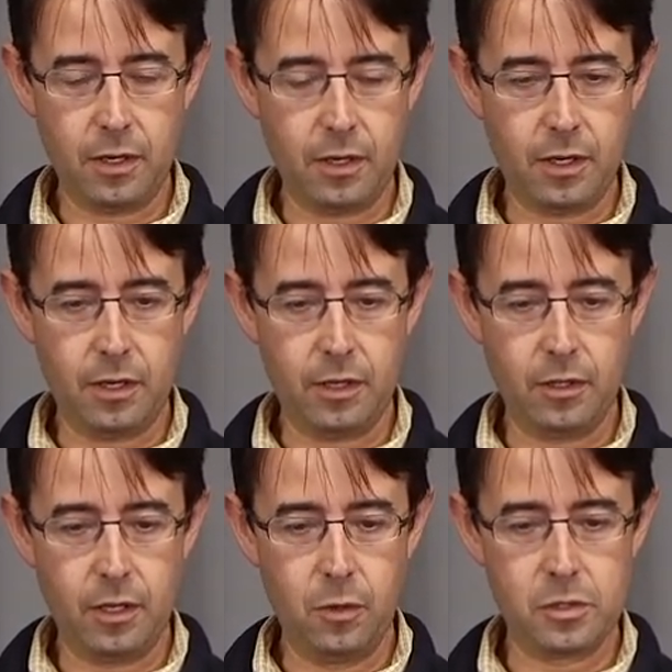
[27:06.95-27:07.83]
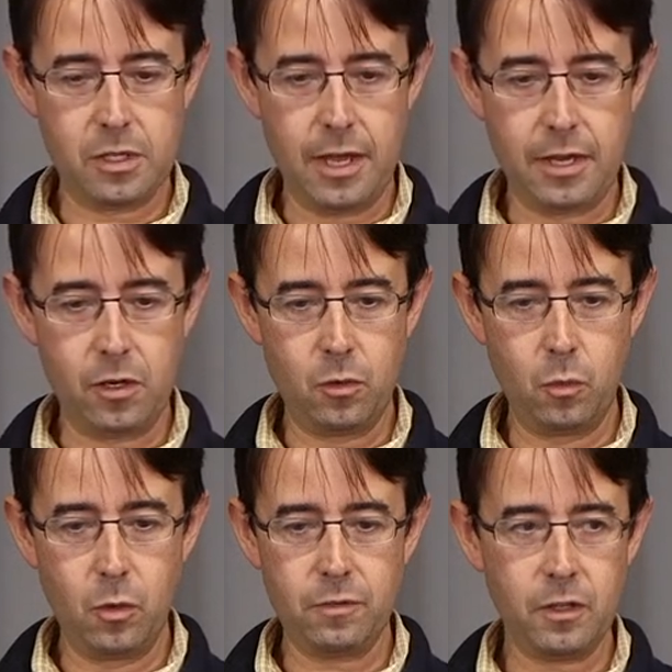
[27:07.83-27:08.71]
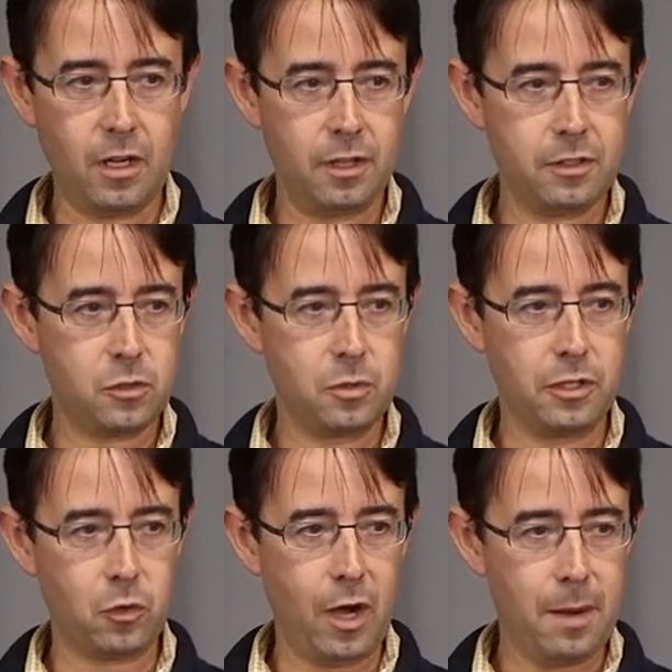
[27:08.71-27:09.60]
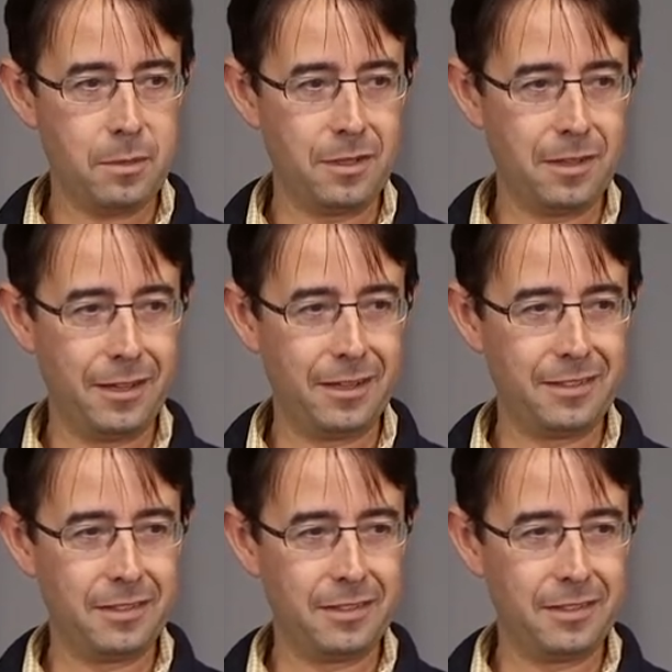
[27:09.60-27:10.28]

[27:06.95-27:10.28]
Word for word: uh, it was like, what if the content's really crappy then?